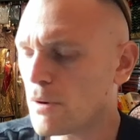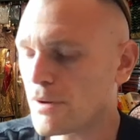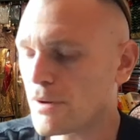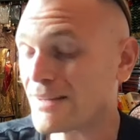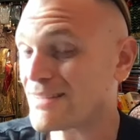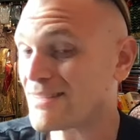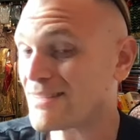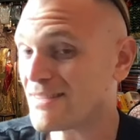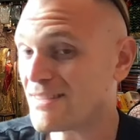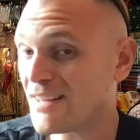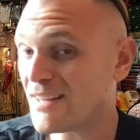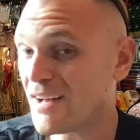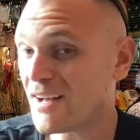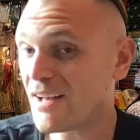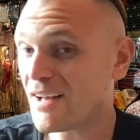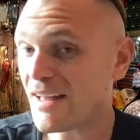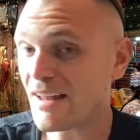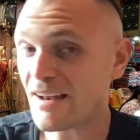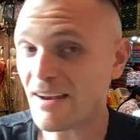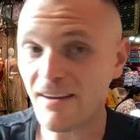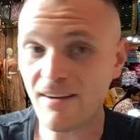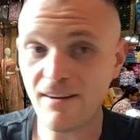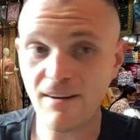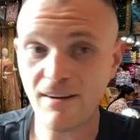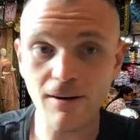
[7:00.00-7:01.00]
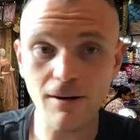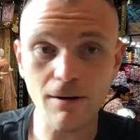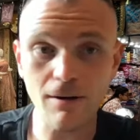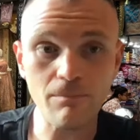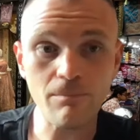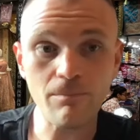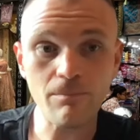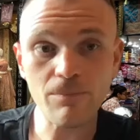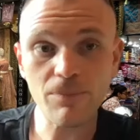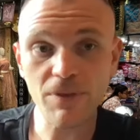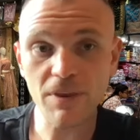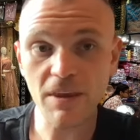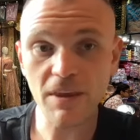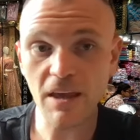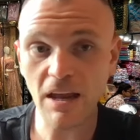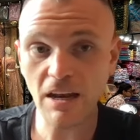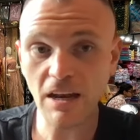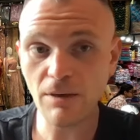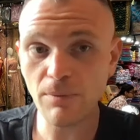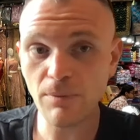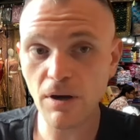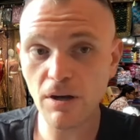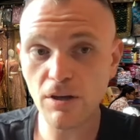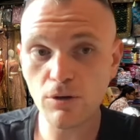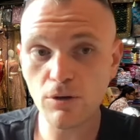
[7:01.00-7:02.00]
but it's not. Um,
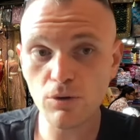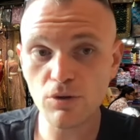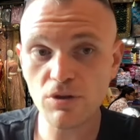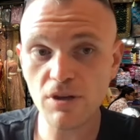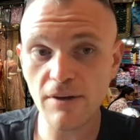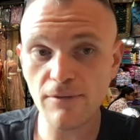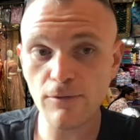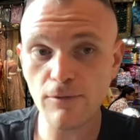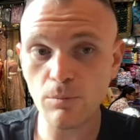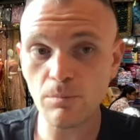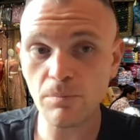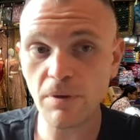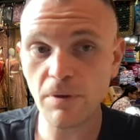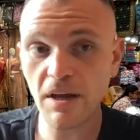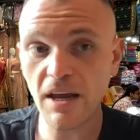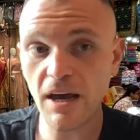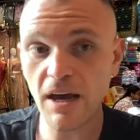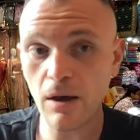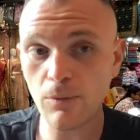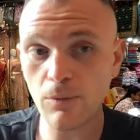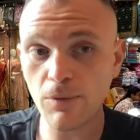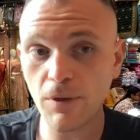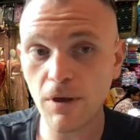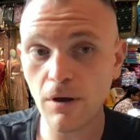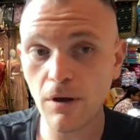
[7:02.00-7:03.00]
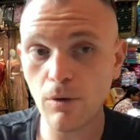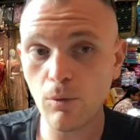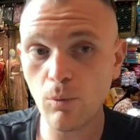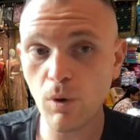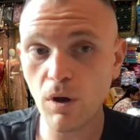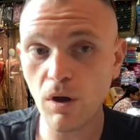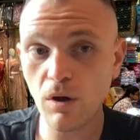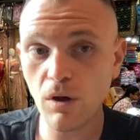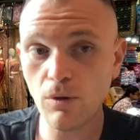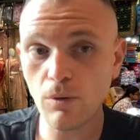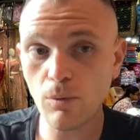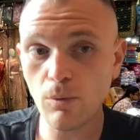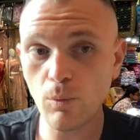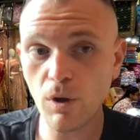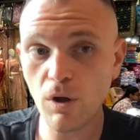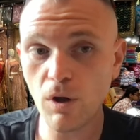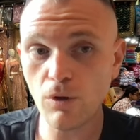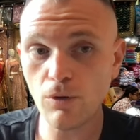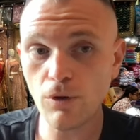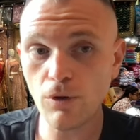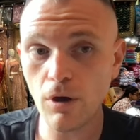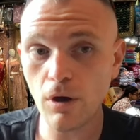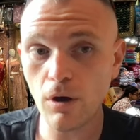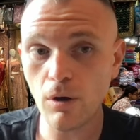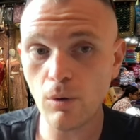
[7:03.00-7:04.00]
anybody who's ever been out there will will
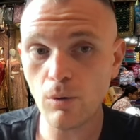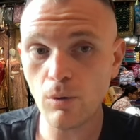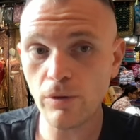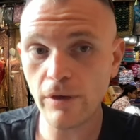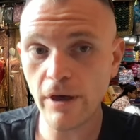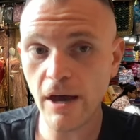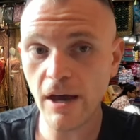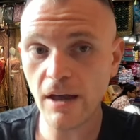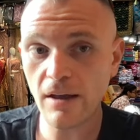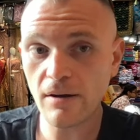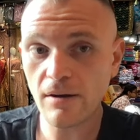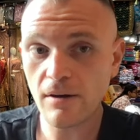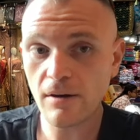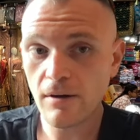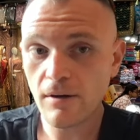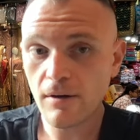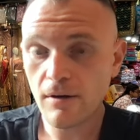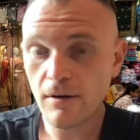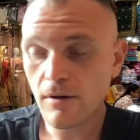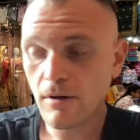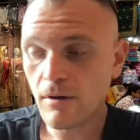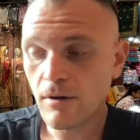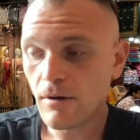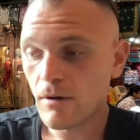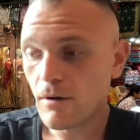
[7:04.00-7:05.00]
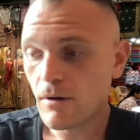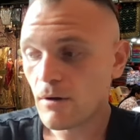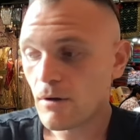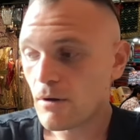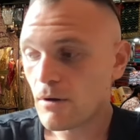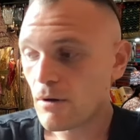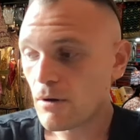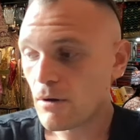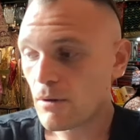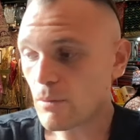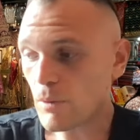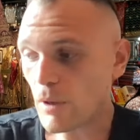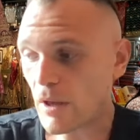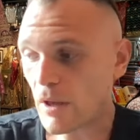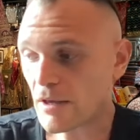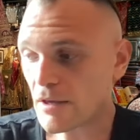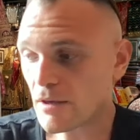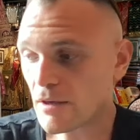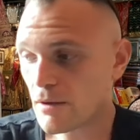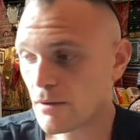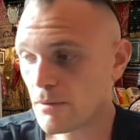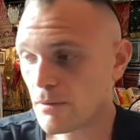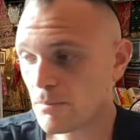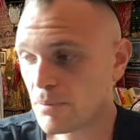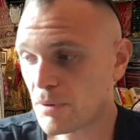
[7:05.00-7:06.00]
know that
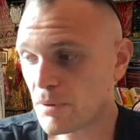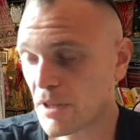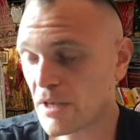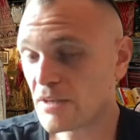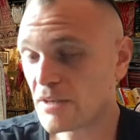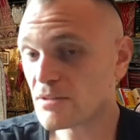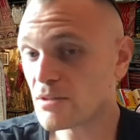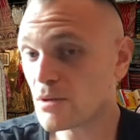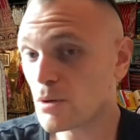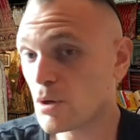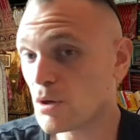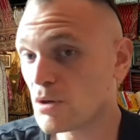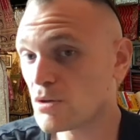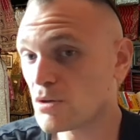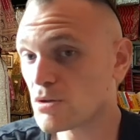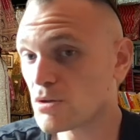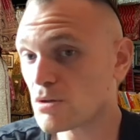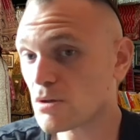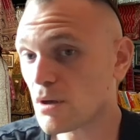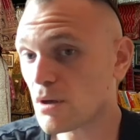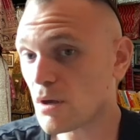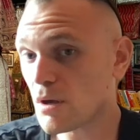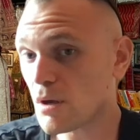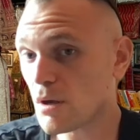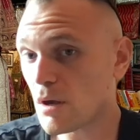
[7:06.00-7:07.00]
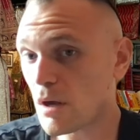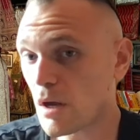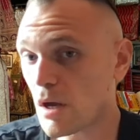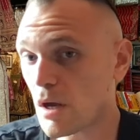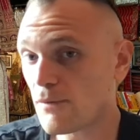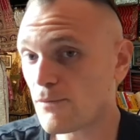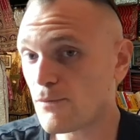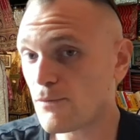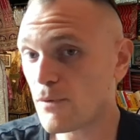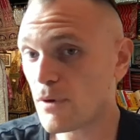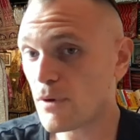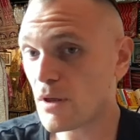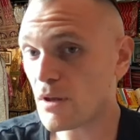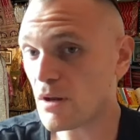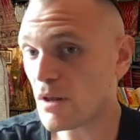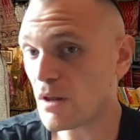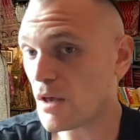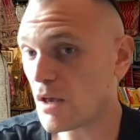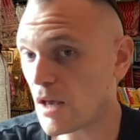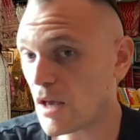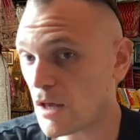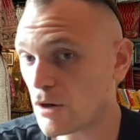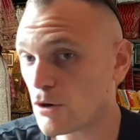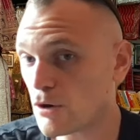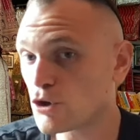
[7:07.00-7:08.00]
like places have an
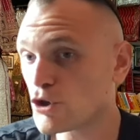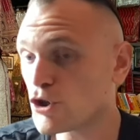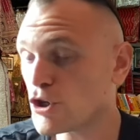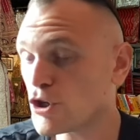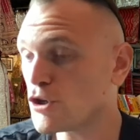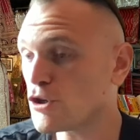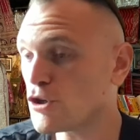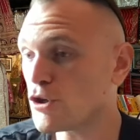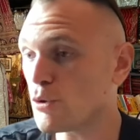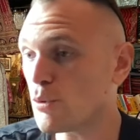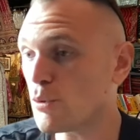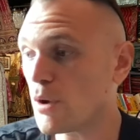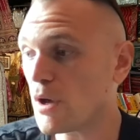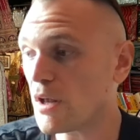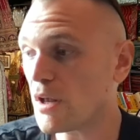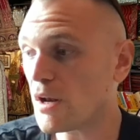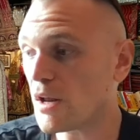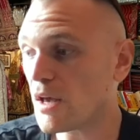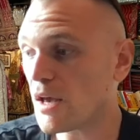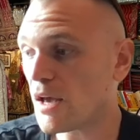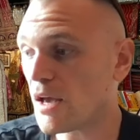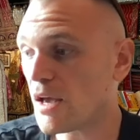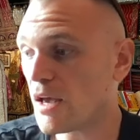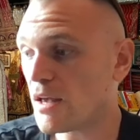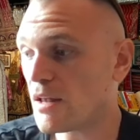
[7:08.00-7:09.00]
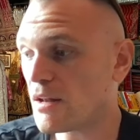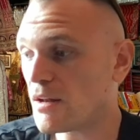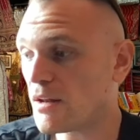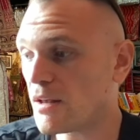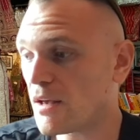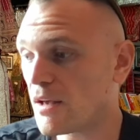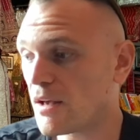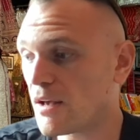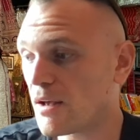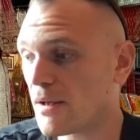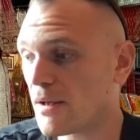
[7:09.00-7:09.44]
energy to it. And